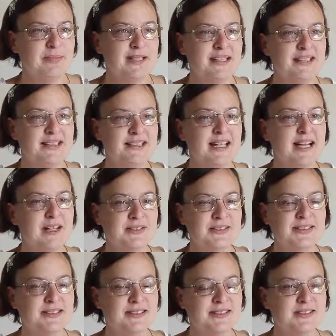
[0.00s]
be in this
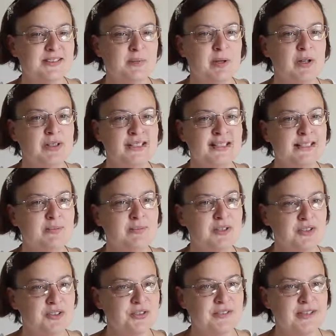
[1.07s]
house, and to be honest, I'm
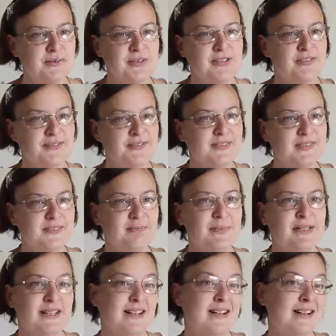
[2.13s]
not sure I would have
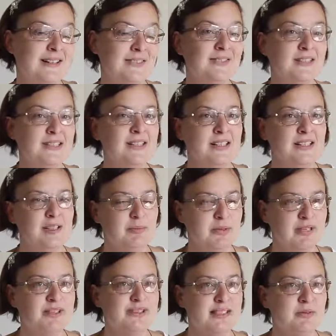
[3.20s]
been alive,
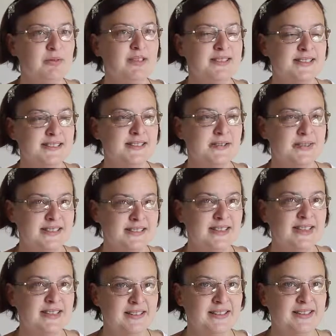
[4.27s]
because I was
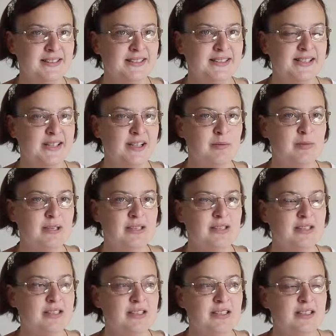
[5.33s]
suicidal at the time, and
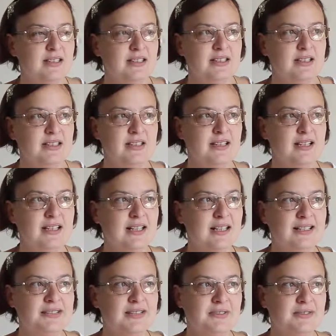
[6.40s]

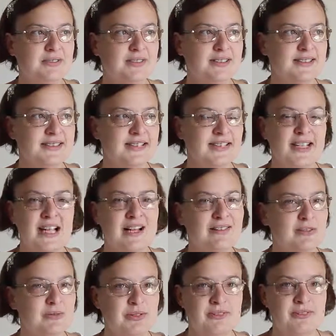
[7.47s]
I don't see how
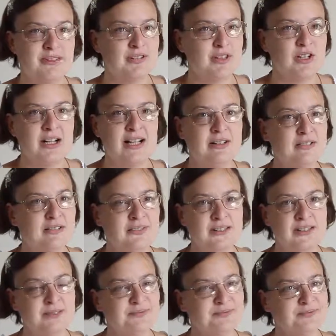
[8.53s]
I would have ever got out of that.